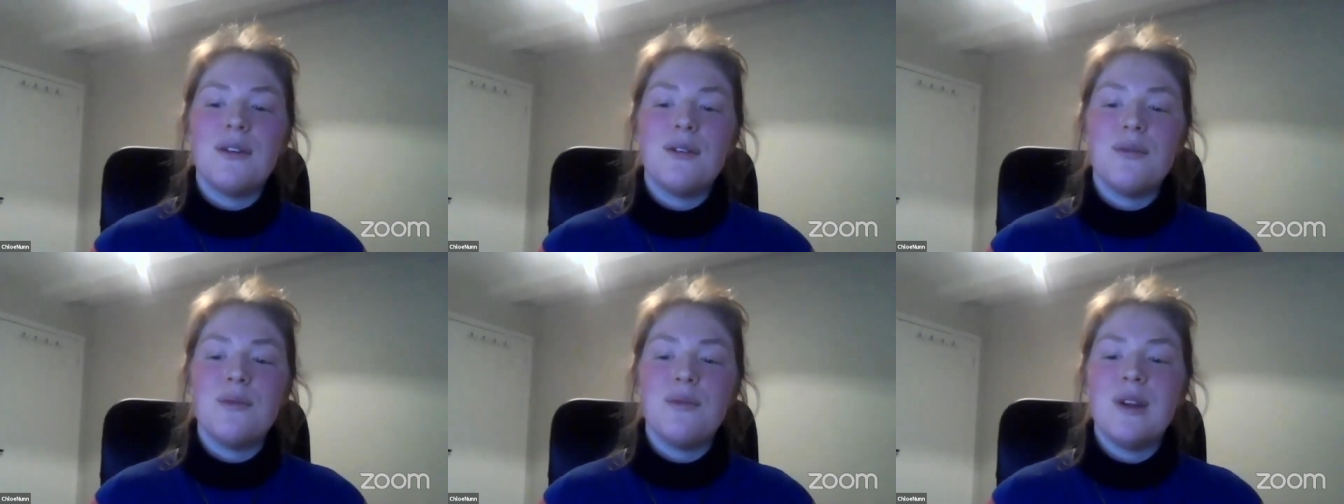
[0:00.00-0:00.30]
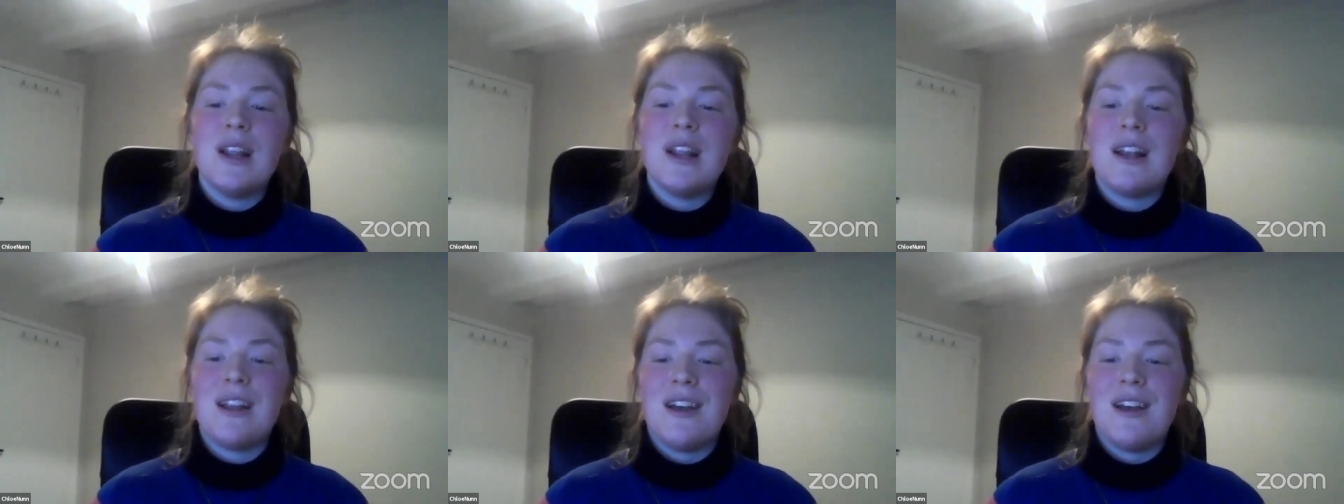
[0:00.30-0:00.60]

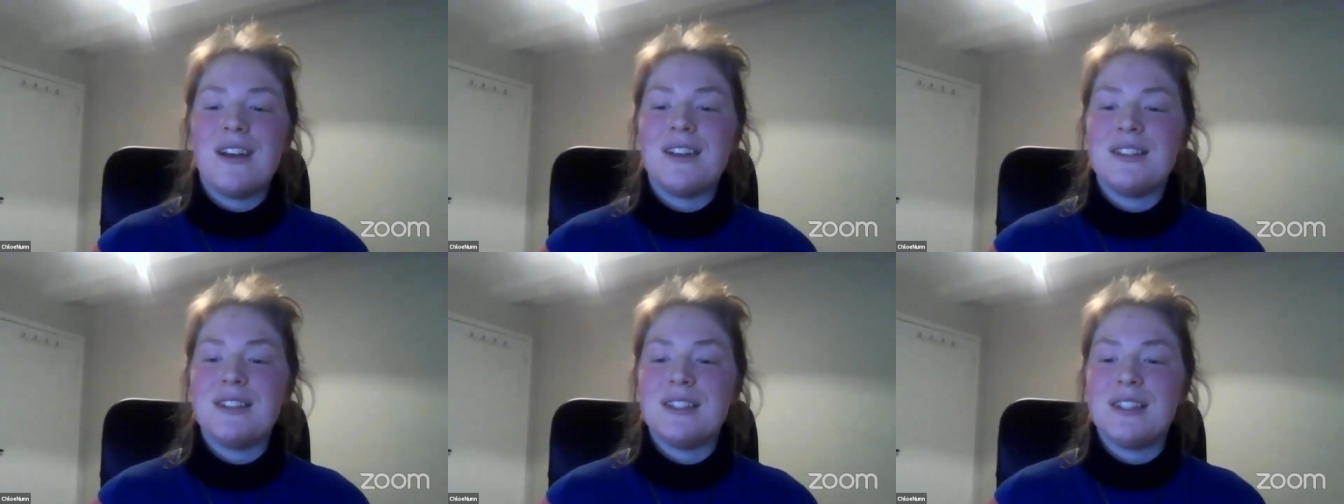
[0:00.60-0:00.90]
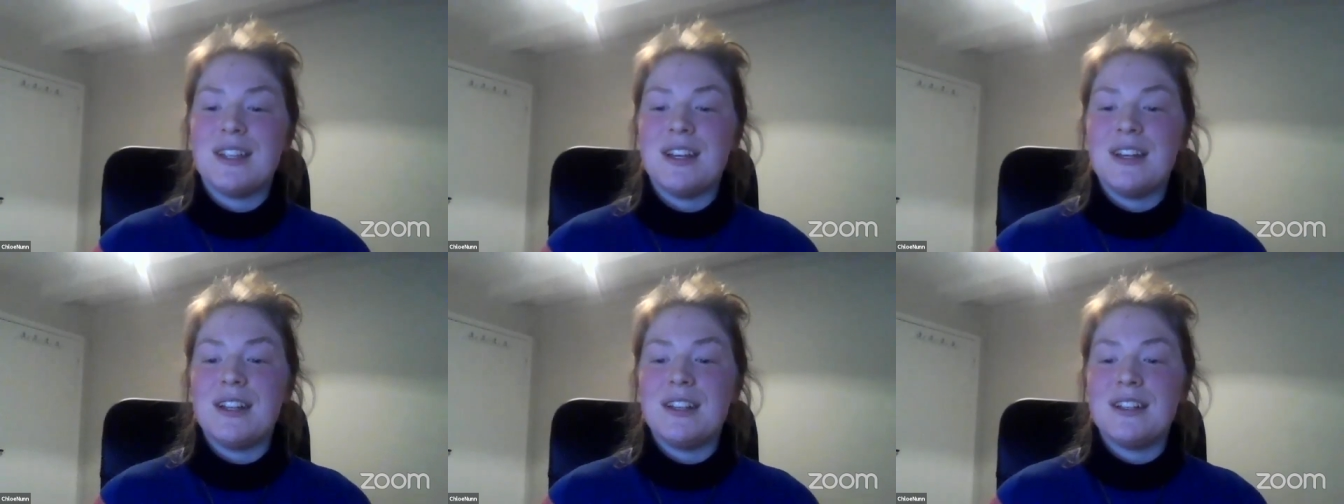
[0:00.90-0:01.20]

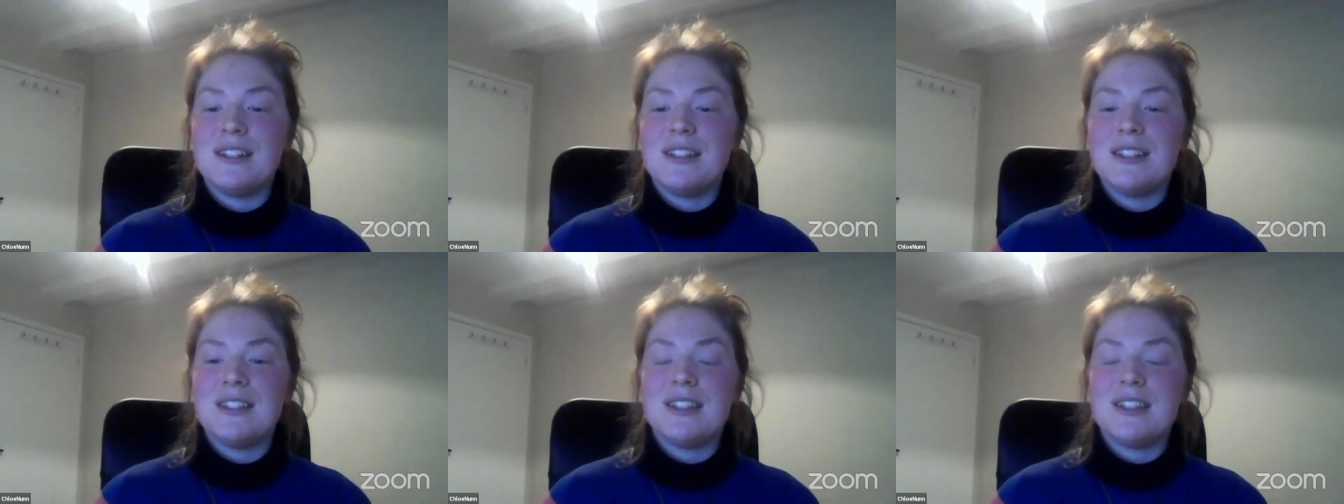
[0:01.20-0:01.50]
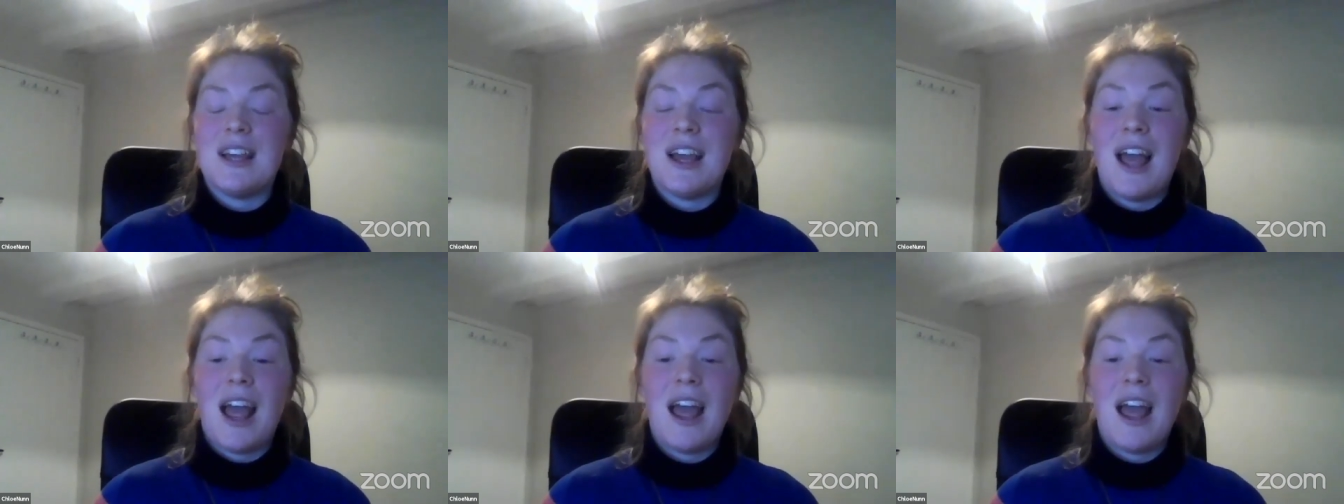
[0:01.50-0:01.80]
realized that
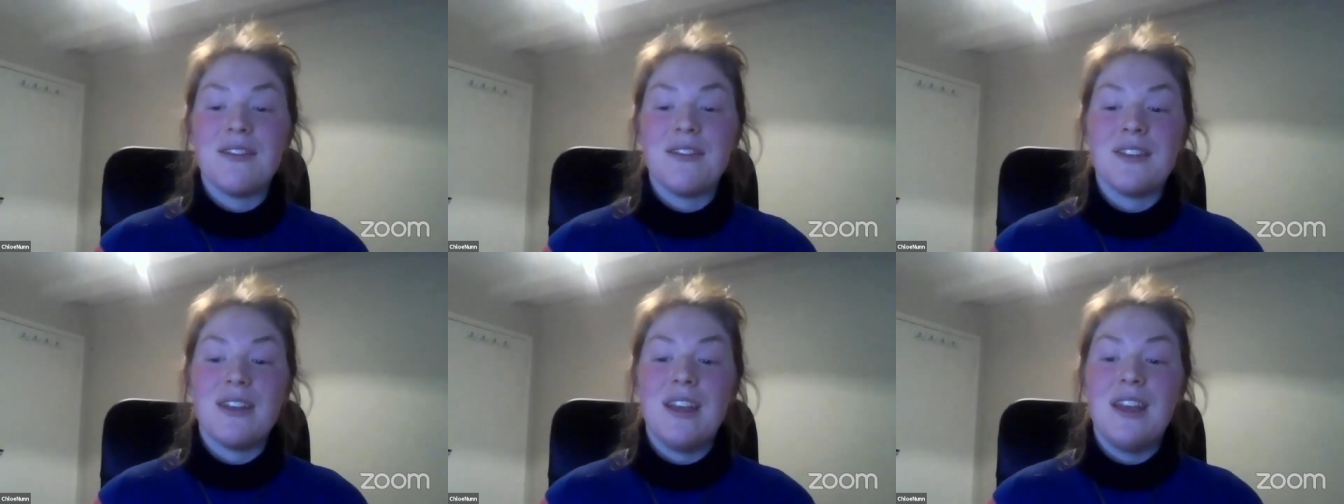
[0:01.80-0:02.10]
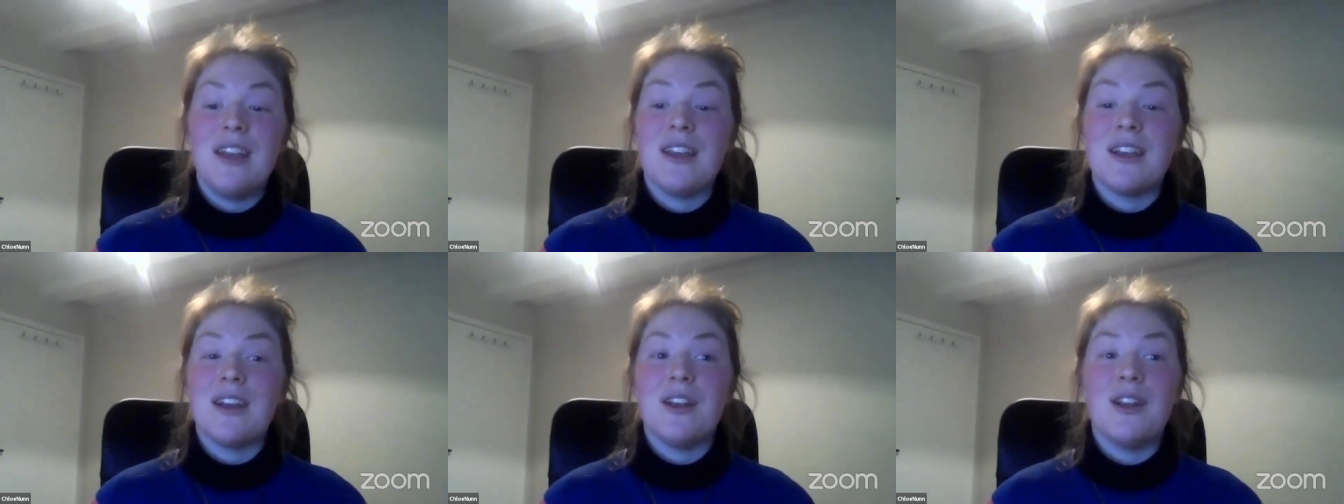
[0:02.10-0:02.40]

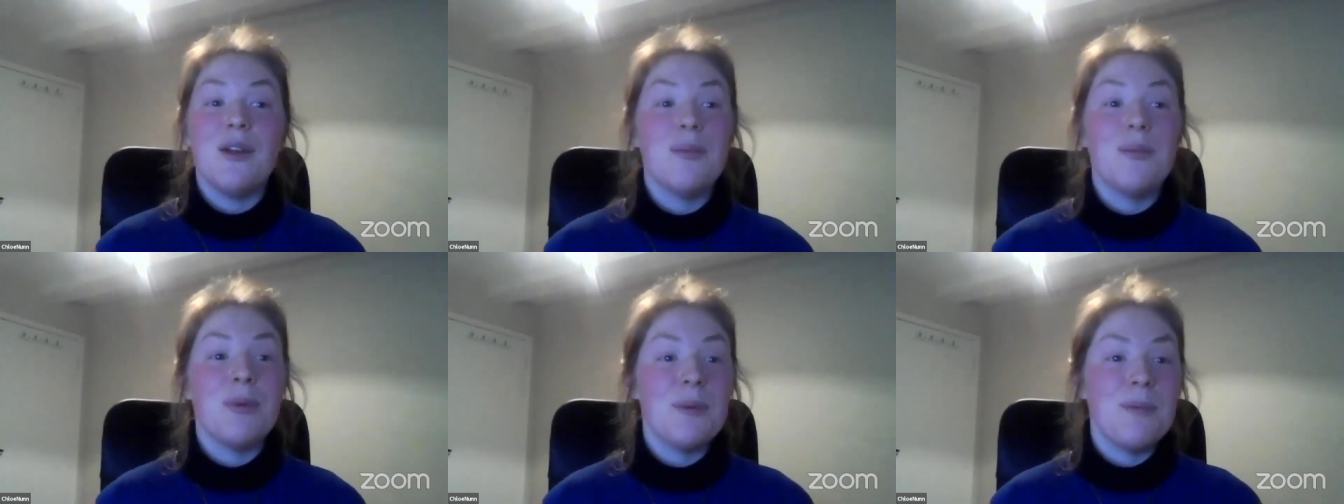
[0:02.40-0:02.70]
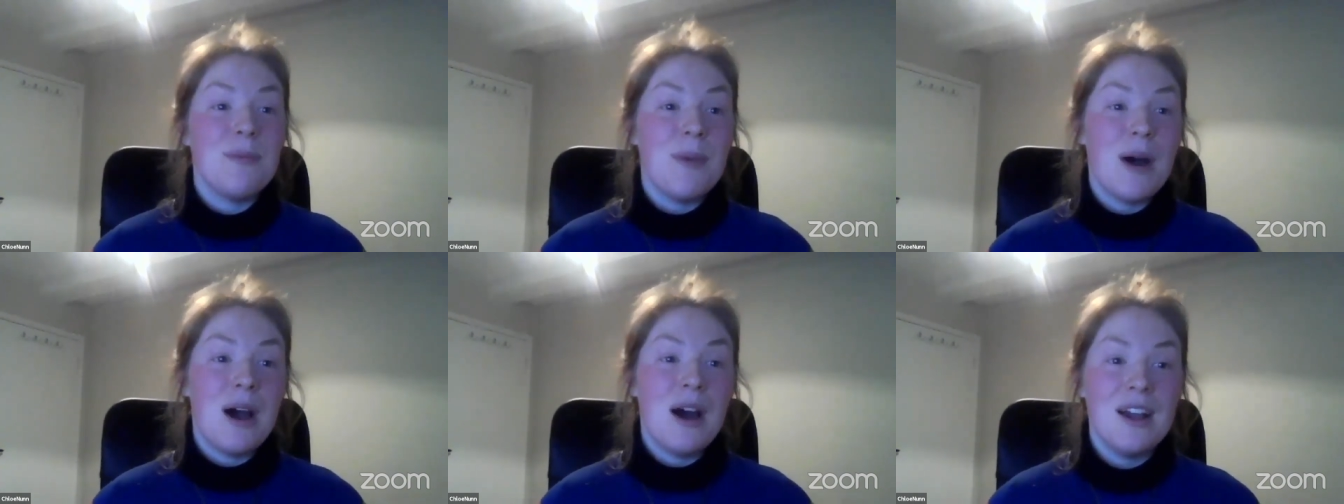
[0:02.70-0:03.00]
having an
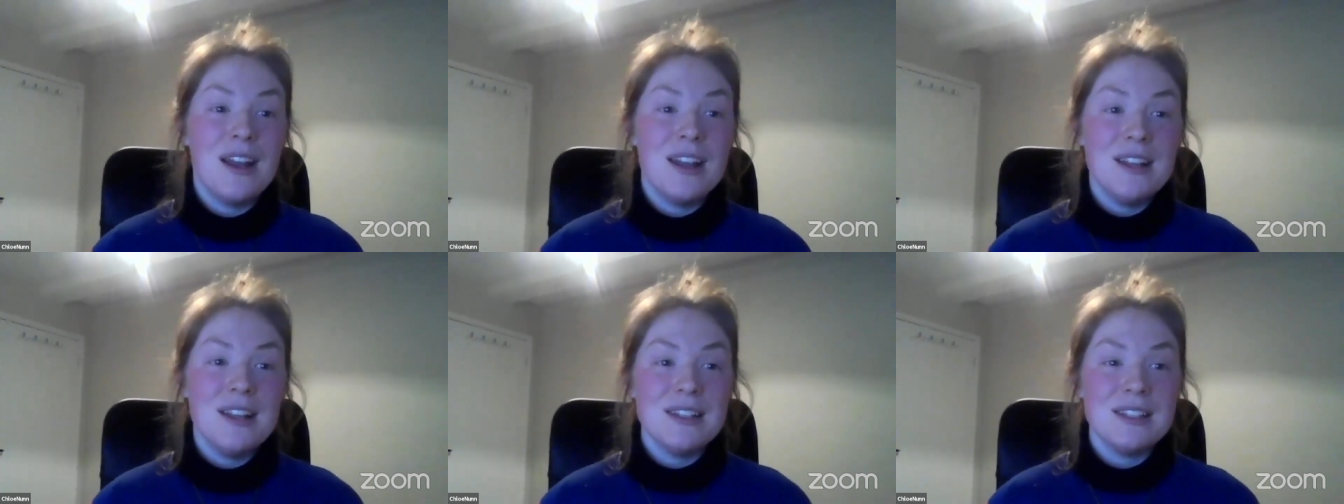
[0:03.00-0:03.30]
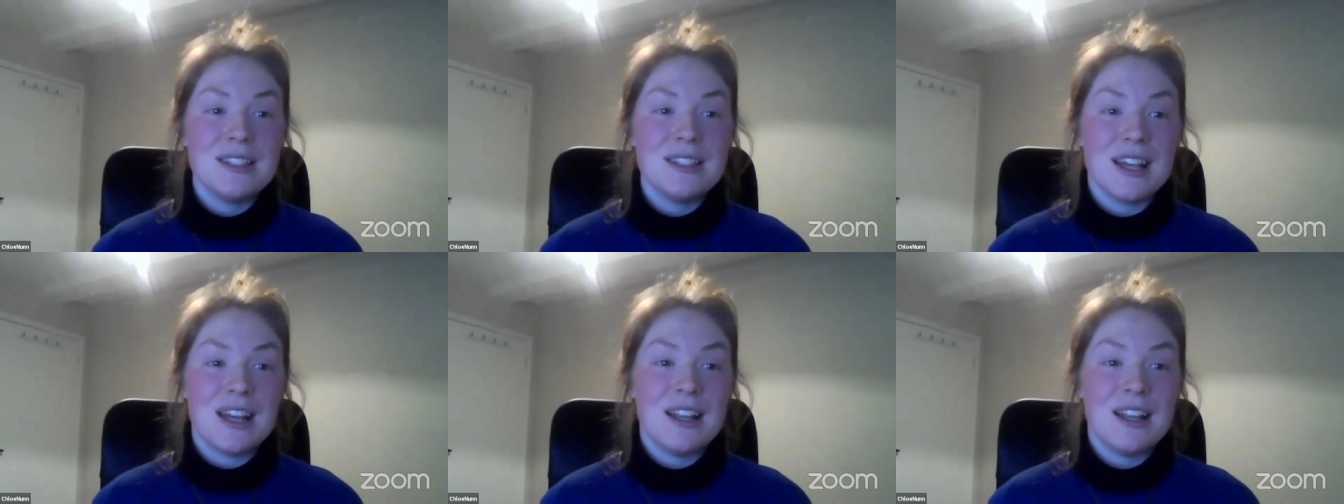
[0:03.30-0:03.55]
open mind,